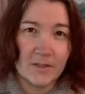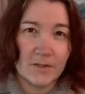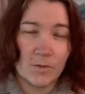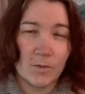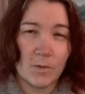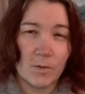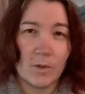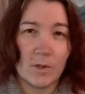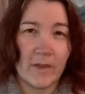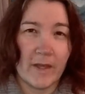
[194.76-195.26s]

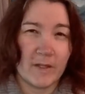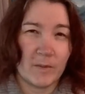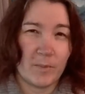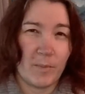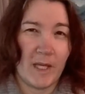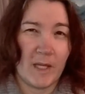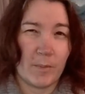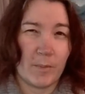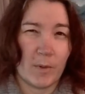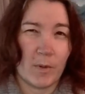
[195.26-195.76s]
So all that
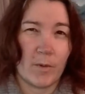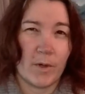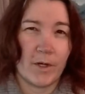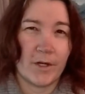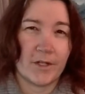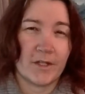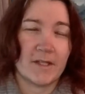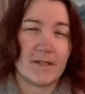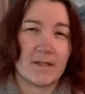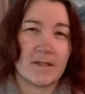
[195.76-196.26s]

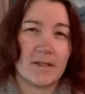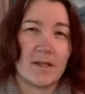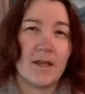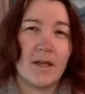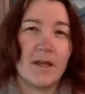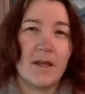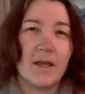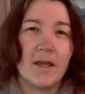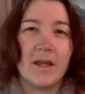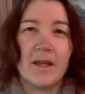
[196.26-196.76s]
paperwork is
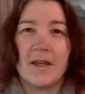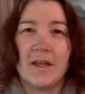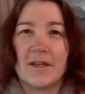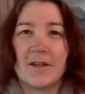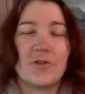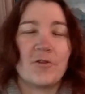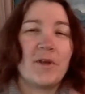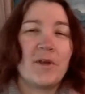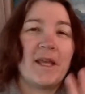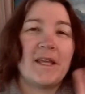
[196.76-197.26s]

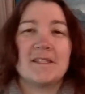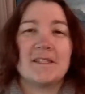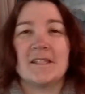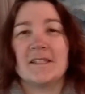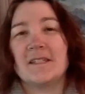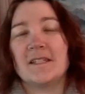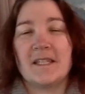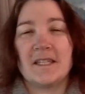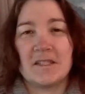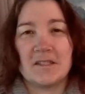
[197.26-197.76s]

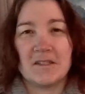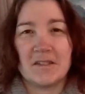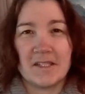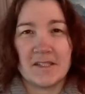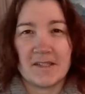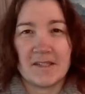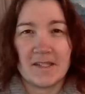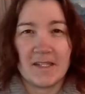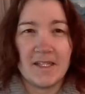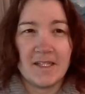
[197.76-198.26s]
created in
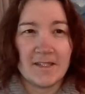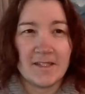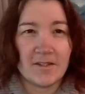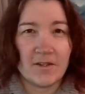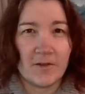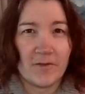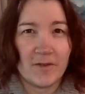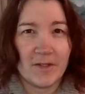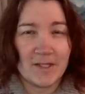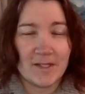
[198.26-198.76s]
this
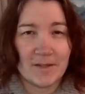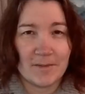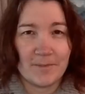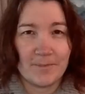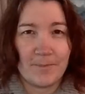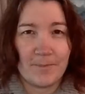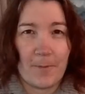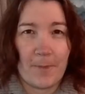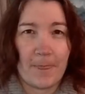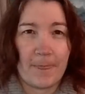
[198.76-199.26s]
e-service.